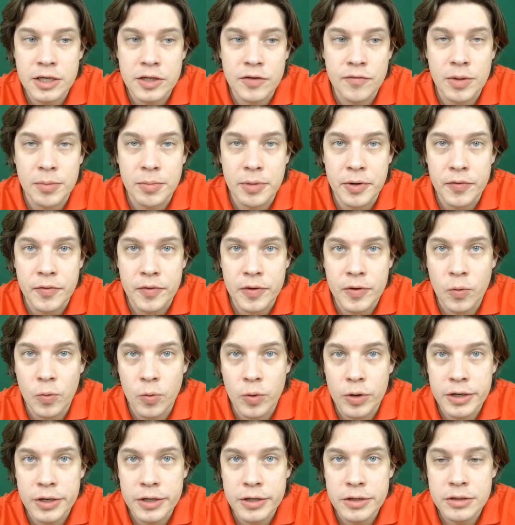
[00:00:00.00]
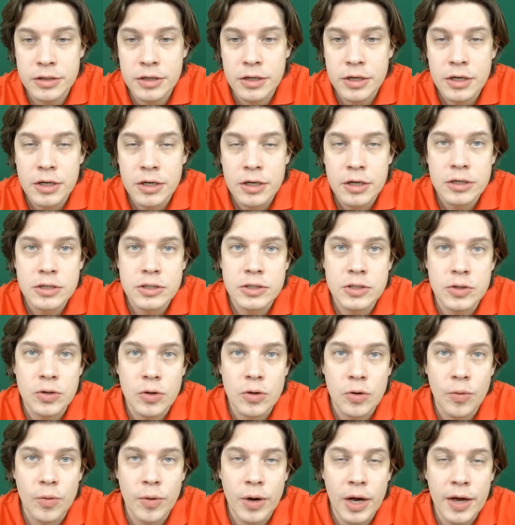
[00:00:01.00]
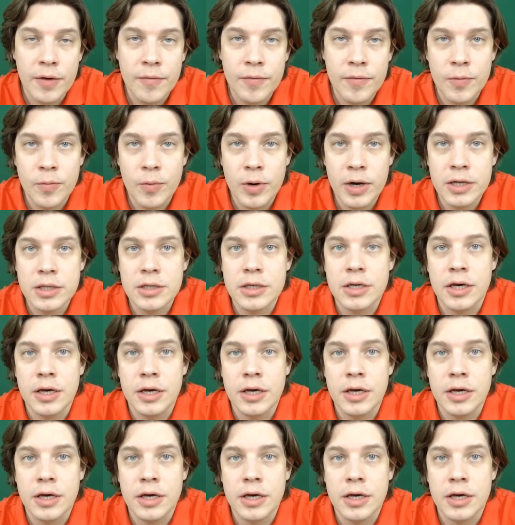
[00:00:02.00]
It will be recorded, so everyone